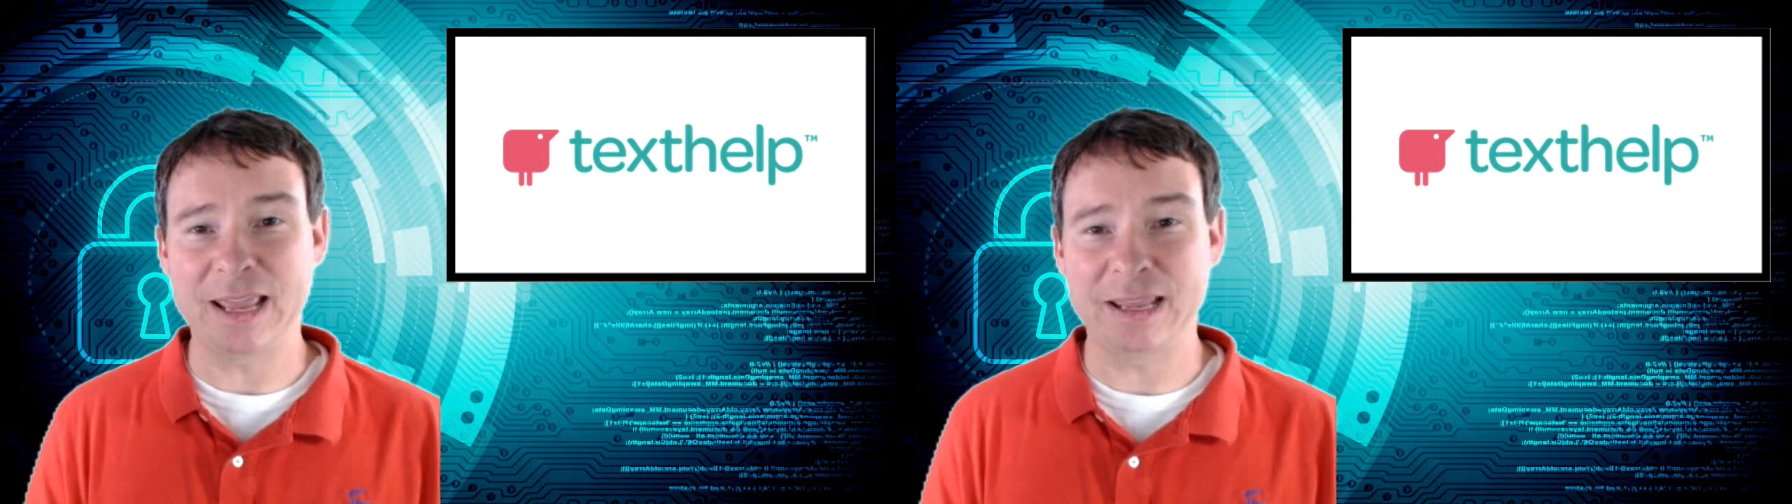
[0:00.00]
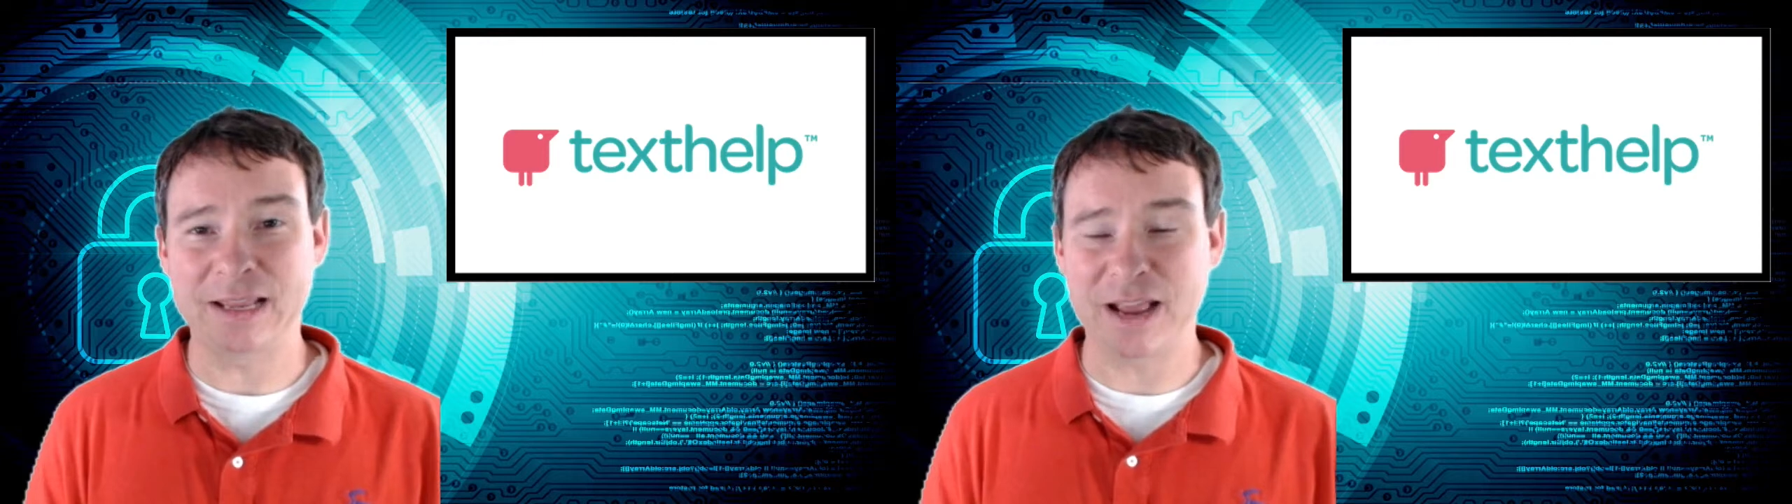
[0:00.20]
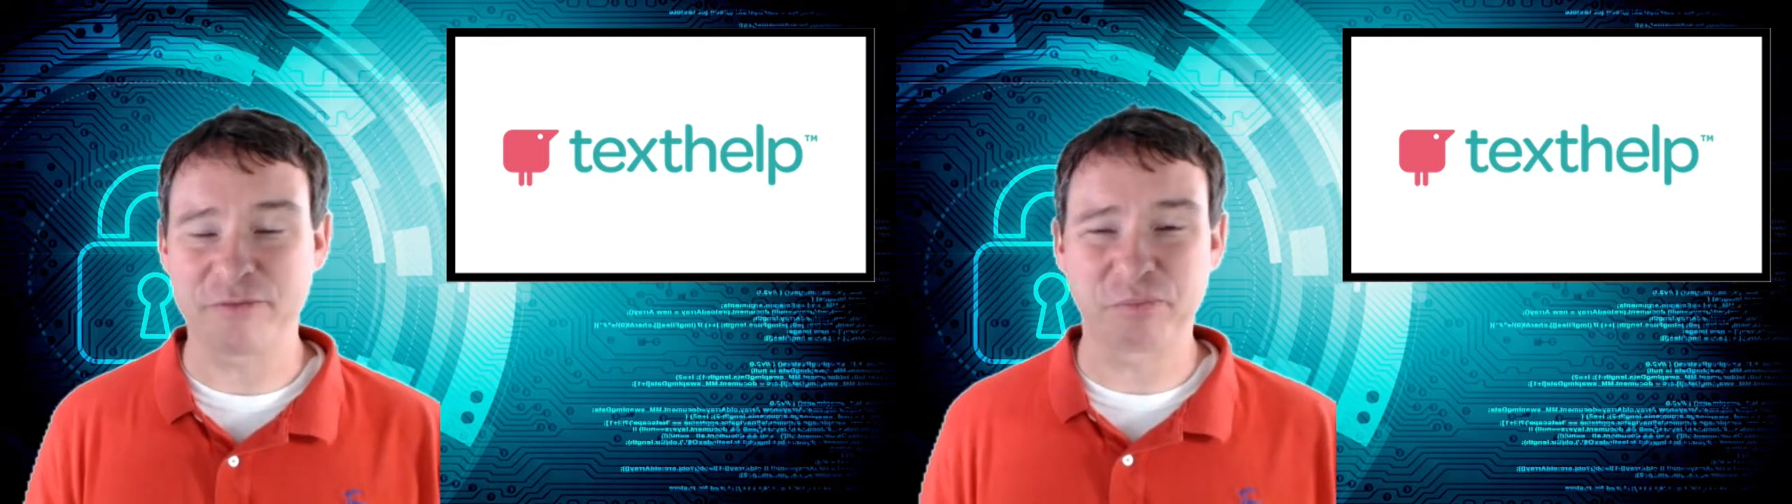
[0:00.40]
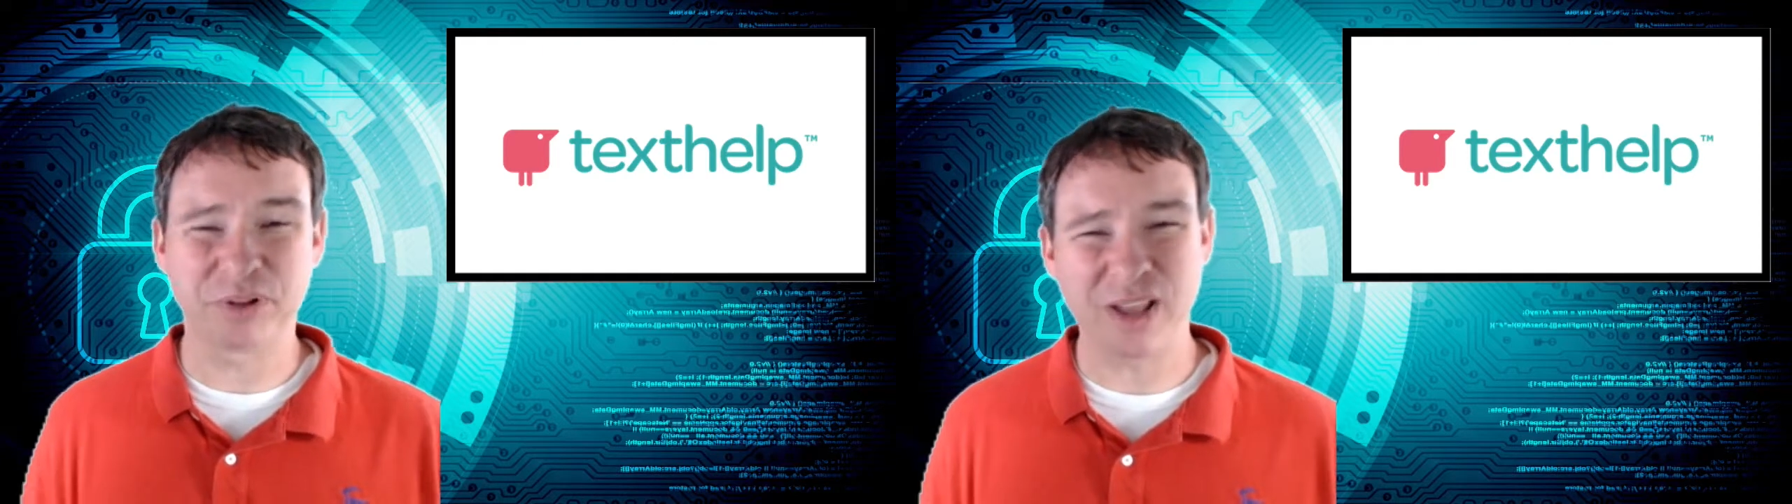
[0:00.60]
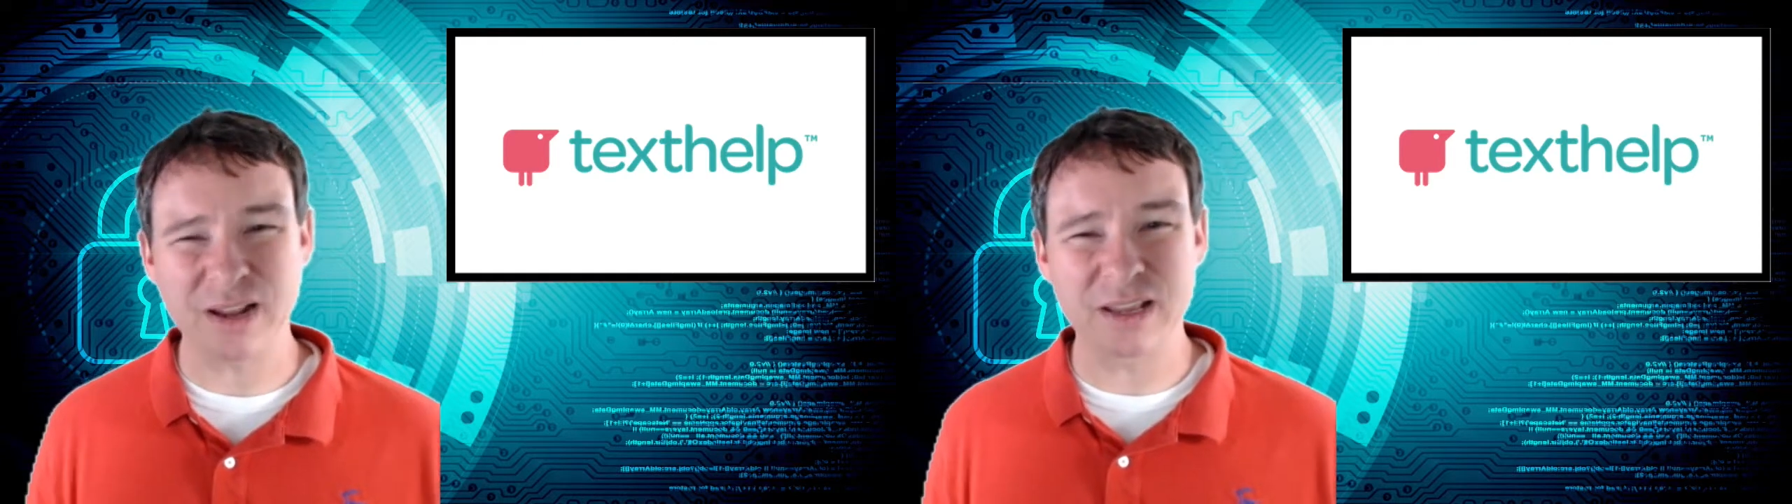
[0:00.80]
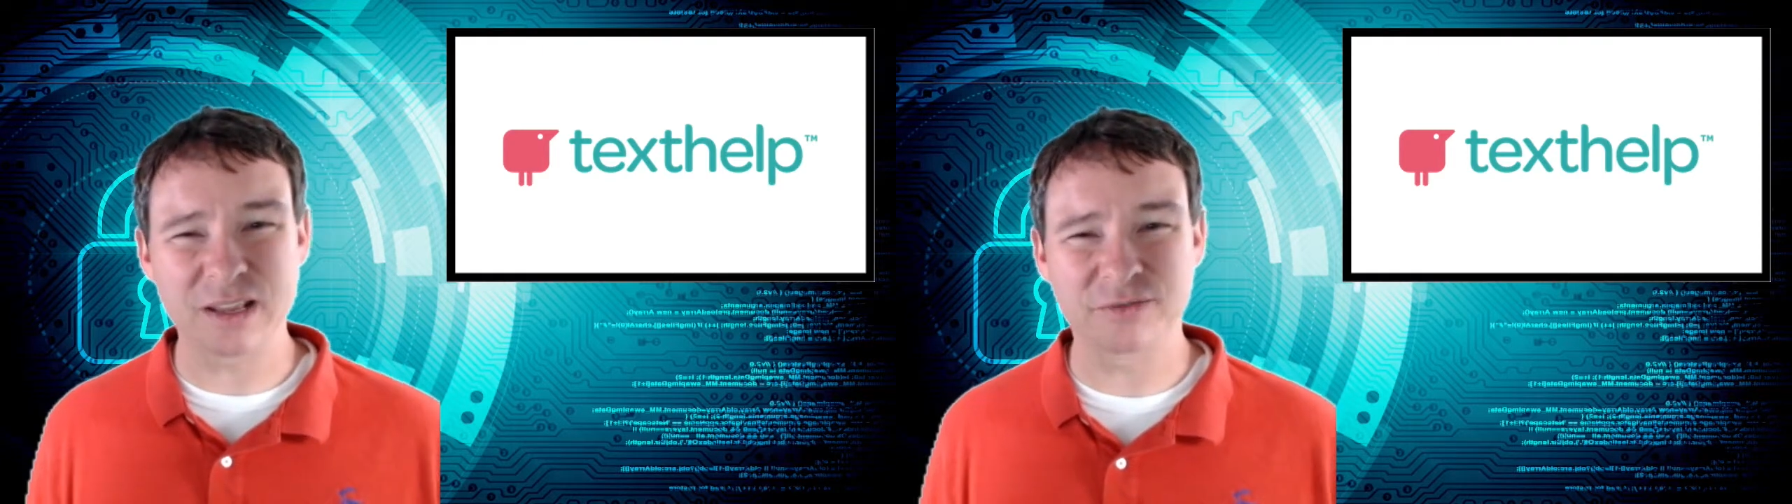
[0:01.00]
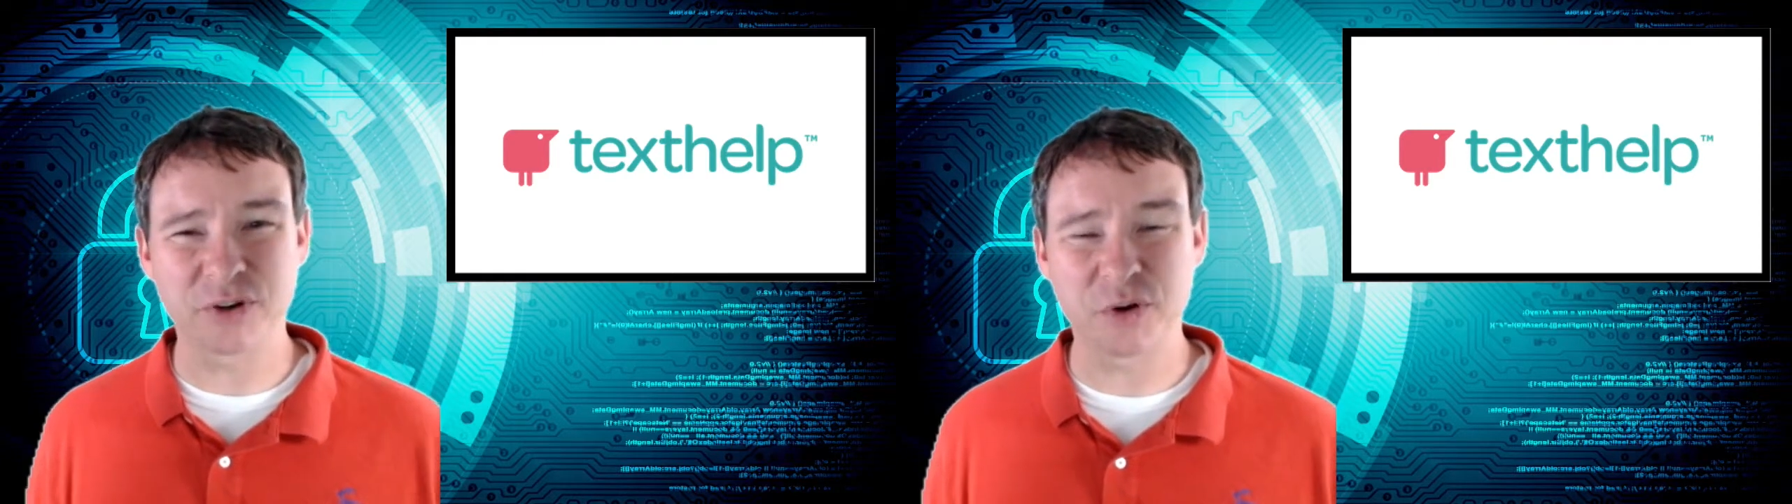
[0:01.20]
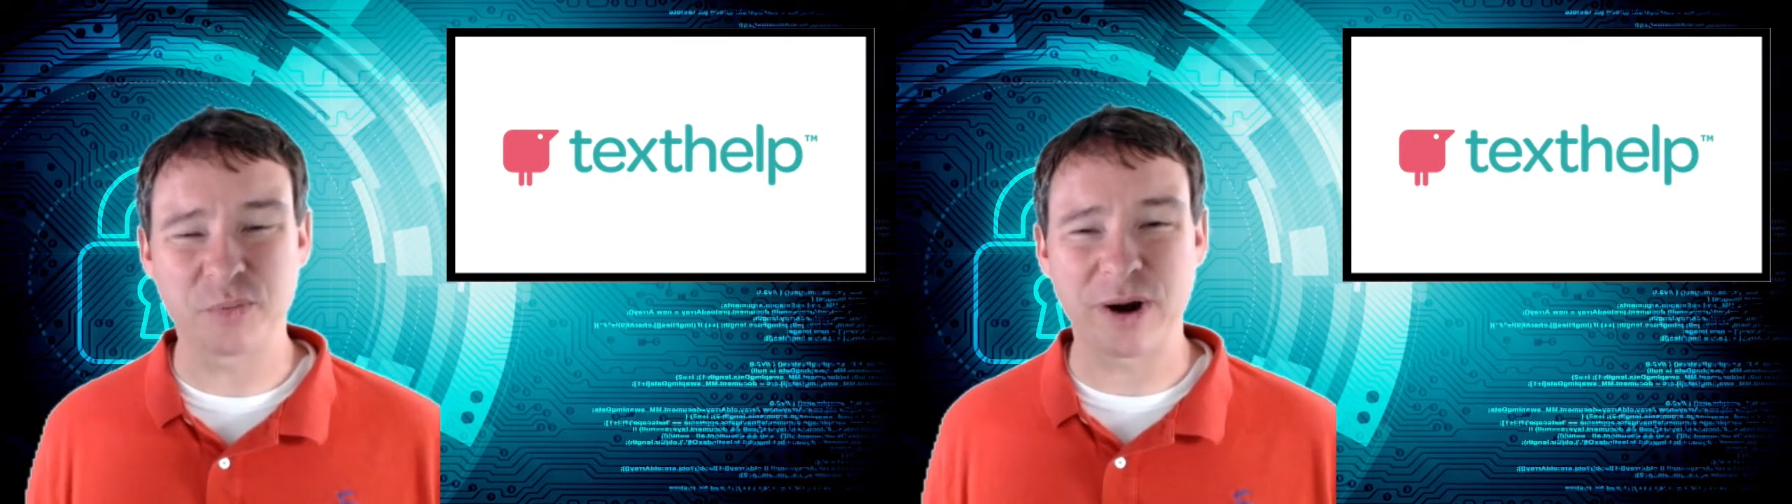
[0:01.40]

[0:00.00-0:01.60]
a kind of plugin for your